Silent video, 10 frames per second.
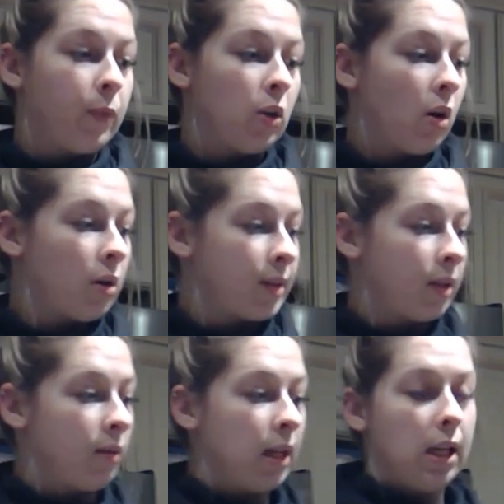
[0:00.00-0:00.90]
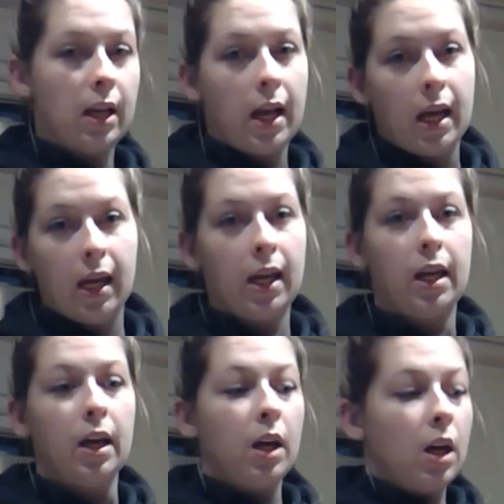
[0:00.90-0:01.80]
You'll also need
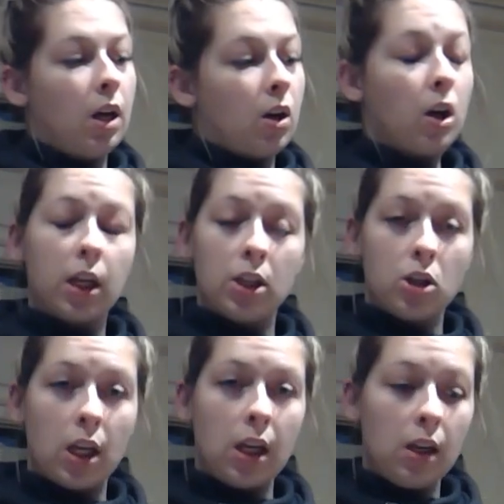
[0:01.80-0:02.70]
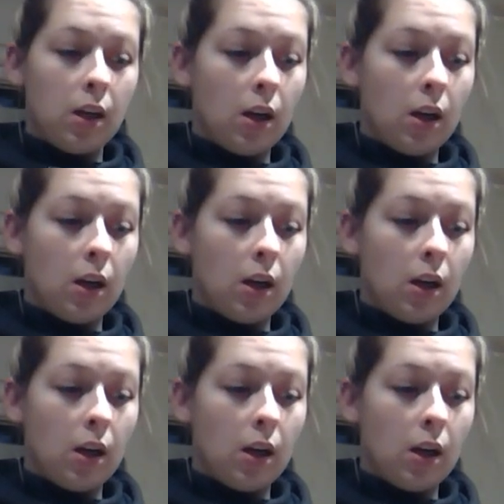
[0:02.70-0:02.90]
a cookie sheet.